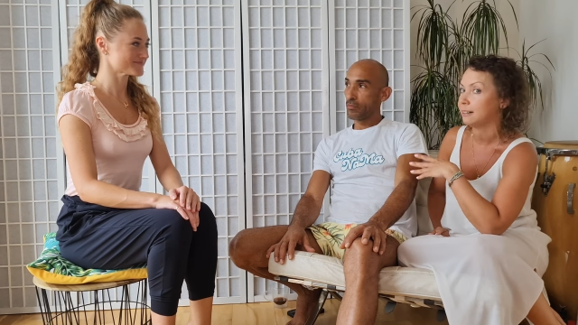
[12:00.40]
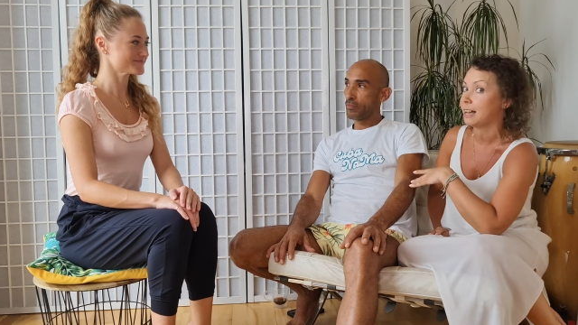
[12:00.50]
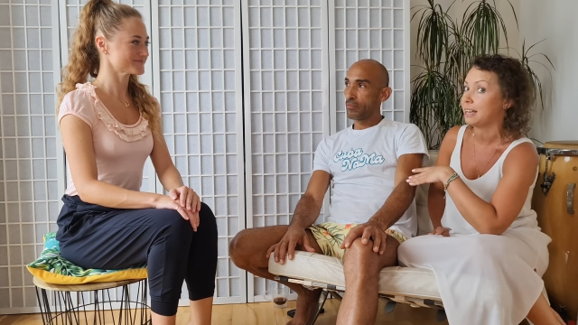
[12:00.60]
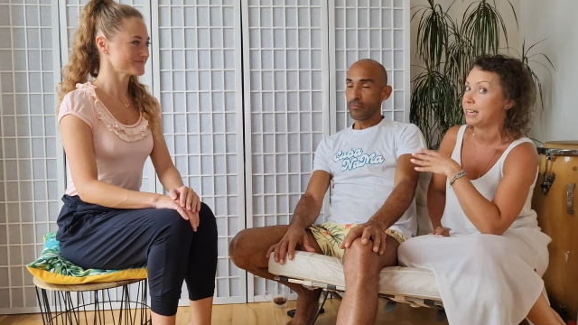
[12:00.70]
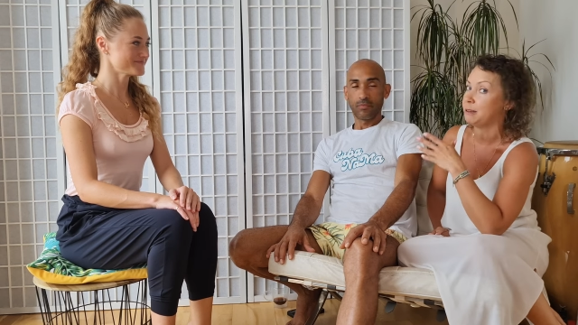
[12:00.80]

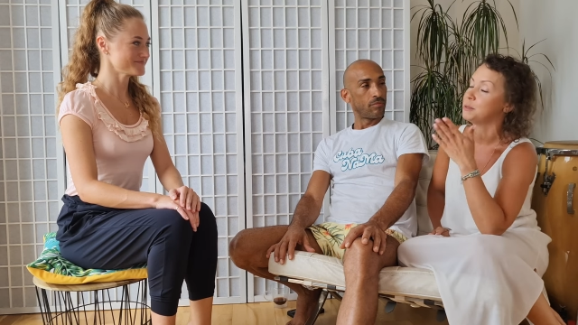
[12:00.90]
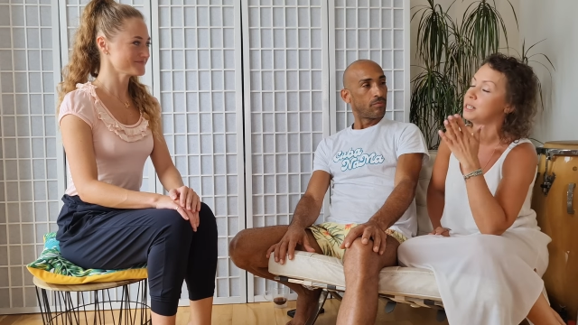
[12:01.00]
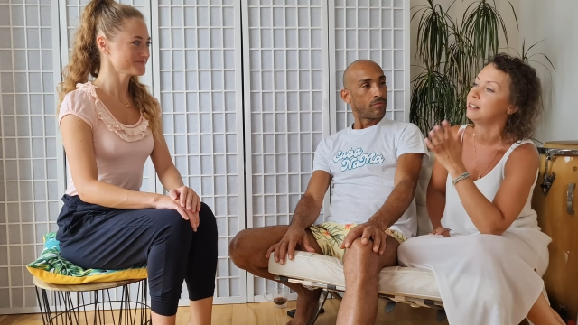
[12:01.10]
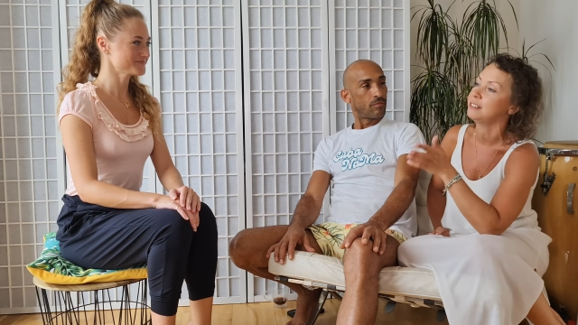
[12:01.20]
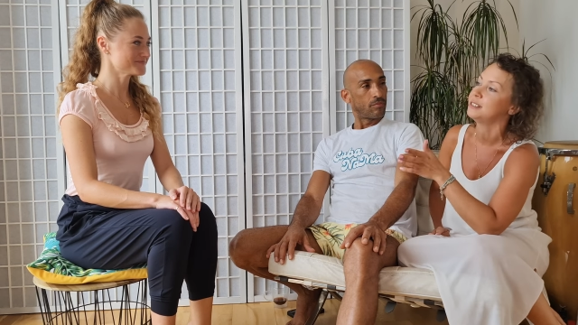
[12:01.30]
Speaker 1: I came to
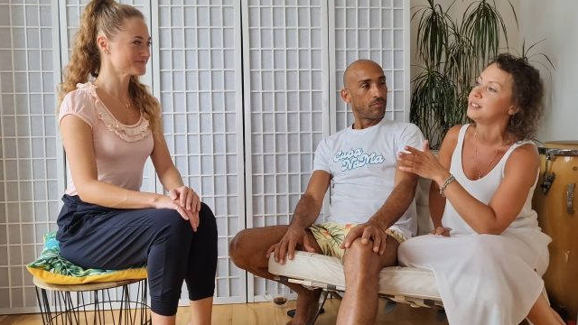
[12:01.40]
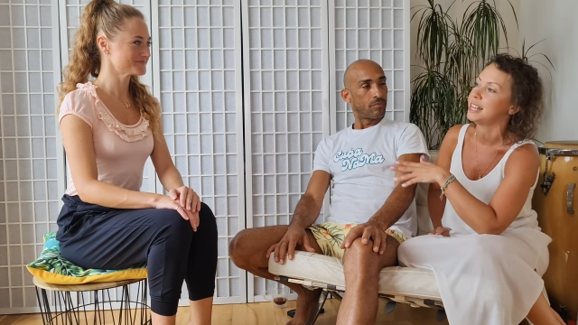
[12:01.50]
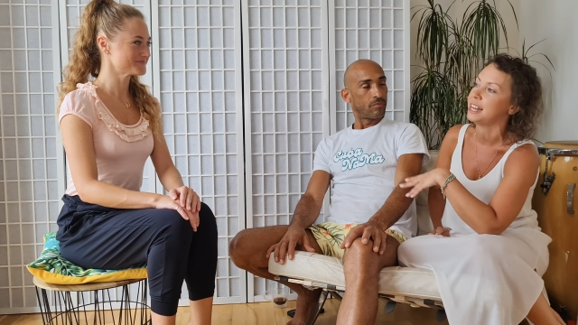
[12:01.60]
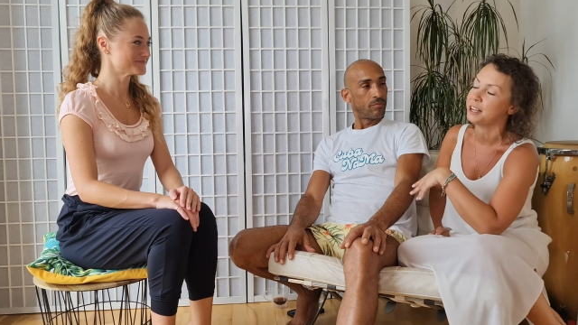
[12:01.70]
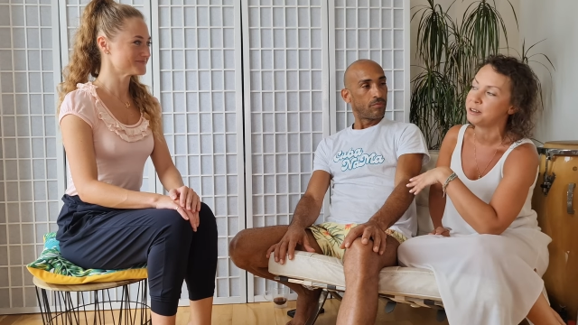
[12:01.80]
London to
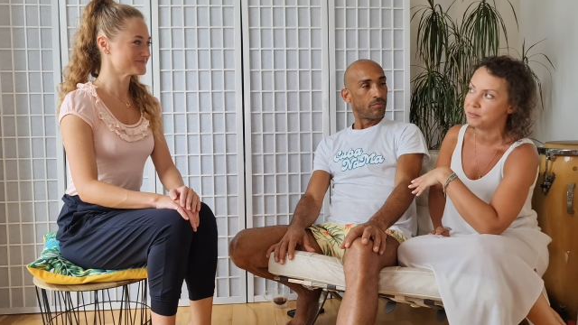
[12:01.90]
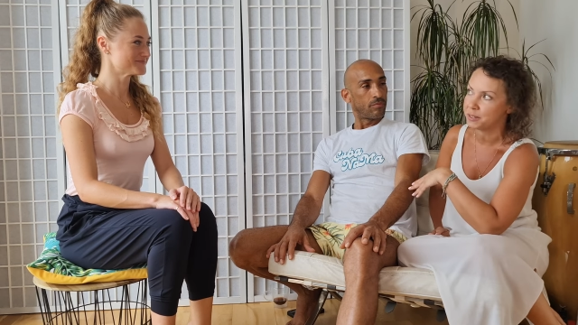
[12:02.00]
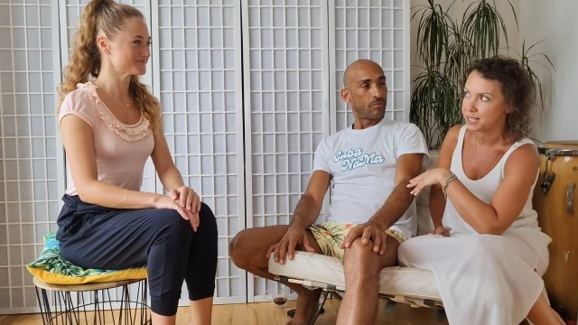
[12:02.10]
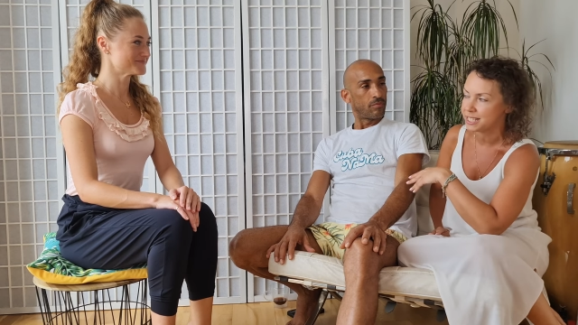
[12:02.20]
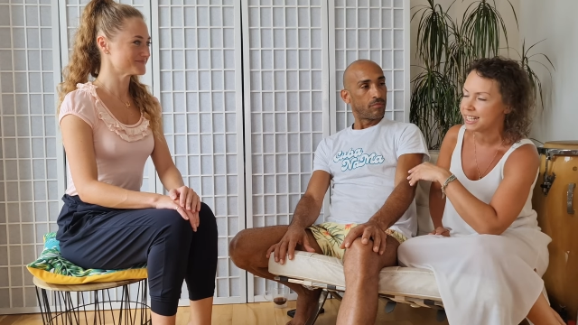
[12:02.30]
study at
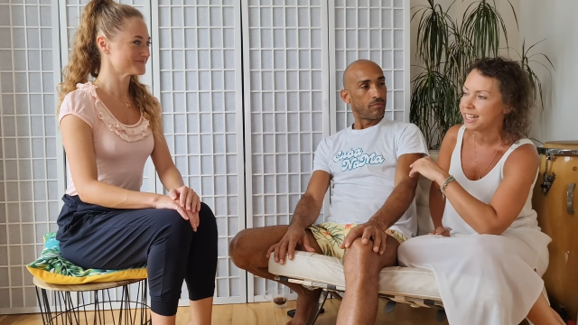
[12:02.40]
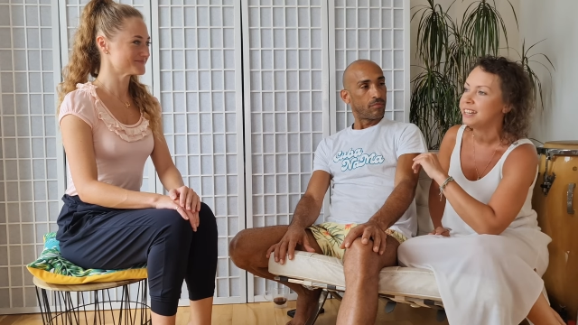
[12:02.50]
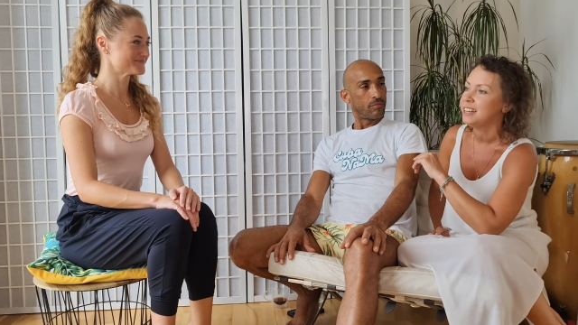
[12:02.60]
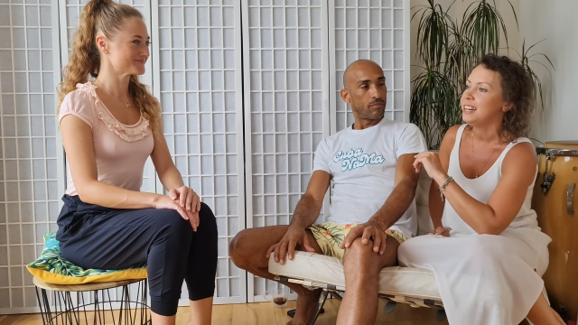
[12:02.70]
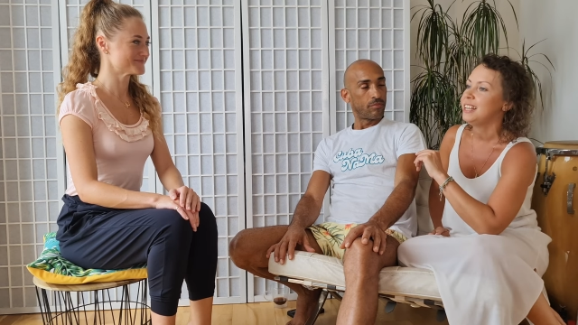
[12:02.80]
university.
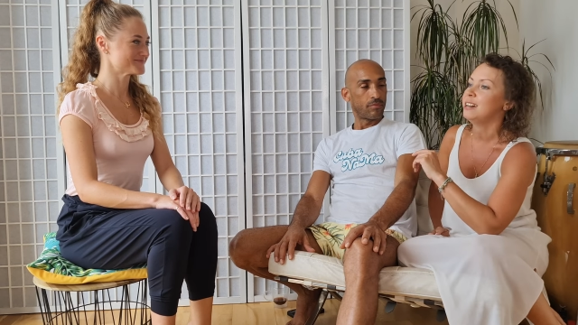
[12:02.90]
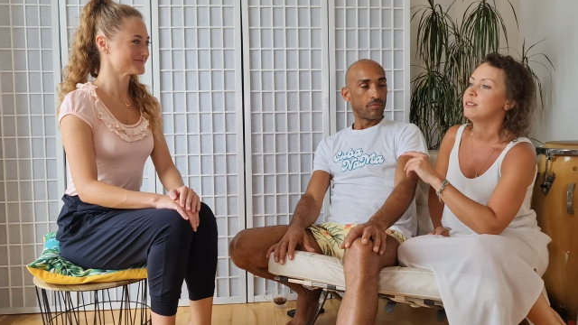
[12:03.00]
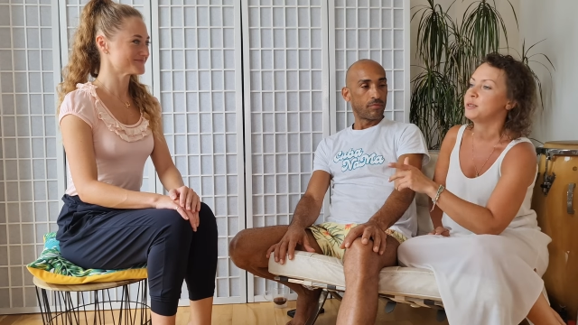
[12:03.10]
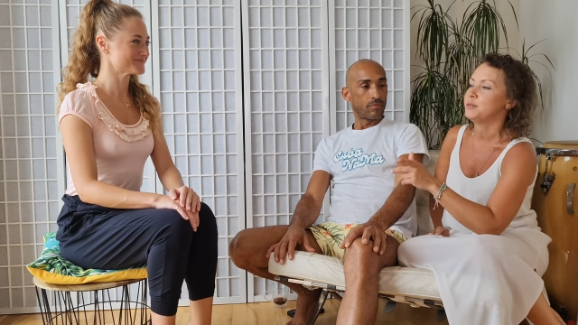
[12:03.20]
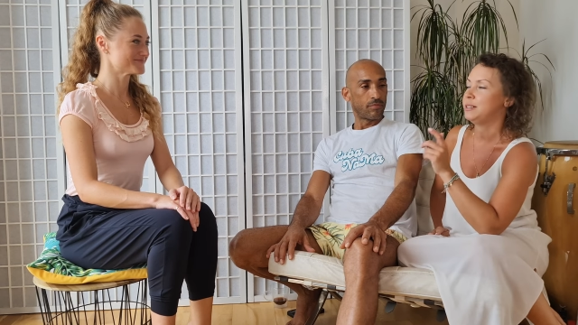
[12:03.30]
That
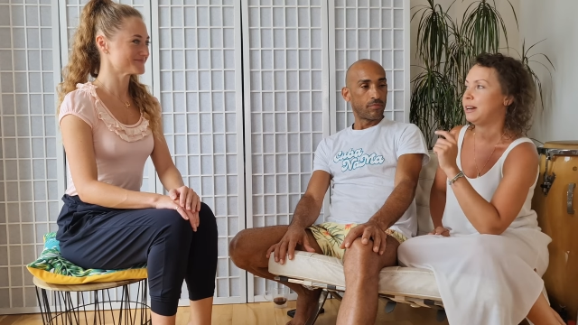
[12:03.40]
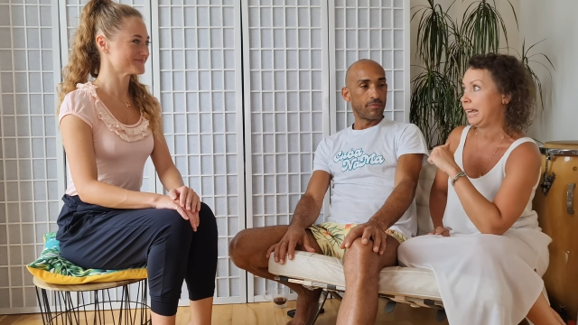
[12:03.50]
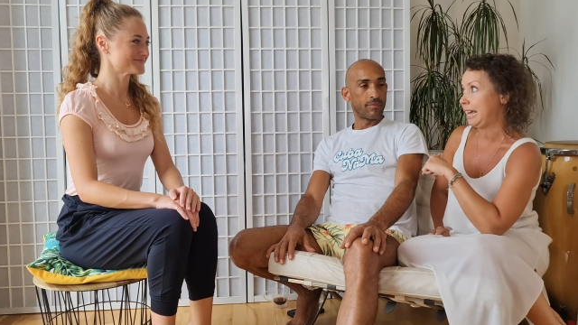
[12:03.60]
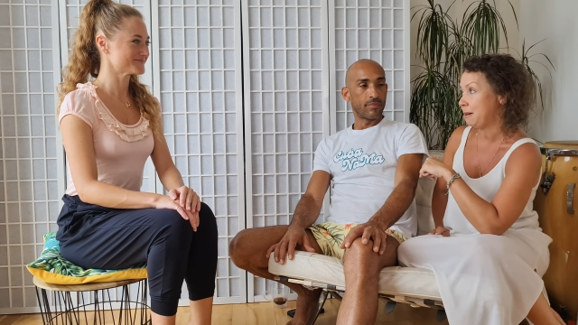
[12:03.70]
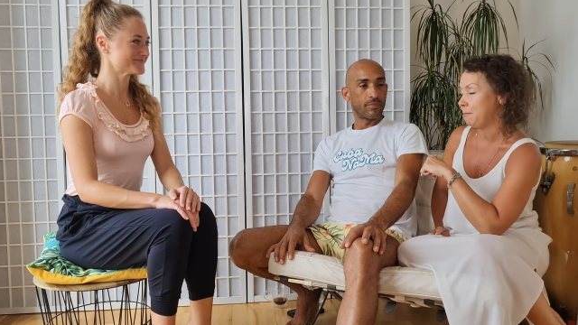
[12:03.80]
was the reason I
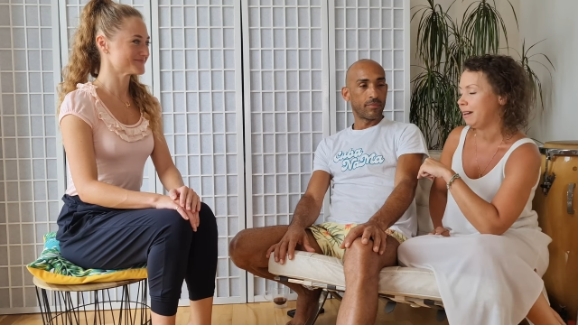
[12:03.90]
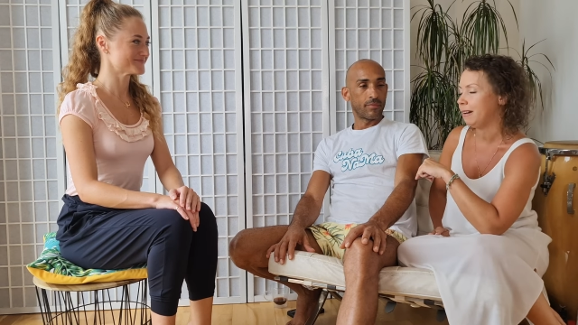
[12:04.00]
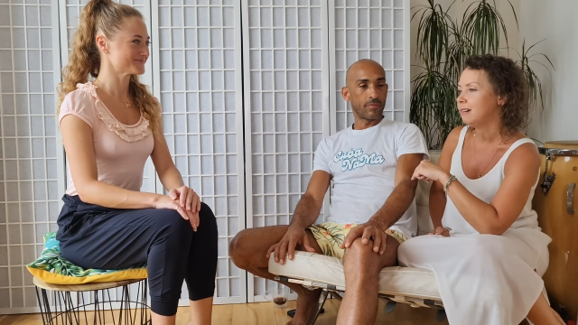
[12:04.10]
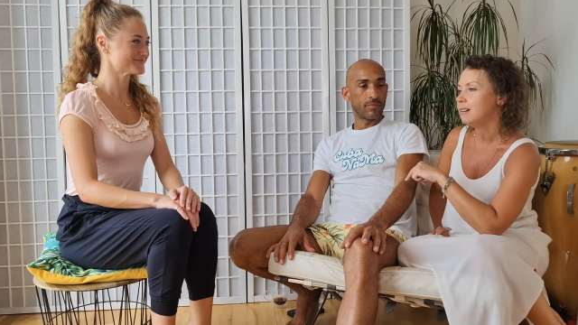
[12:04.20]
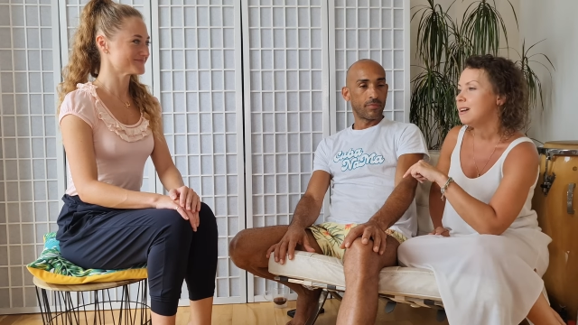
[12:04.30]
came
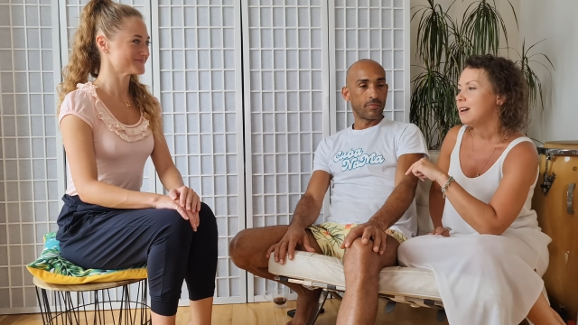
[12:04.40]
here.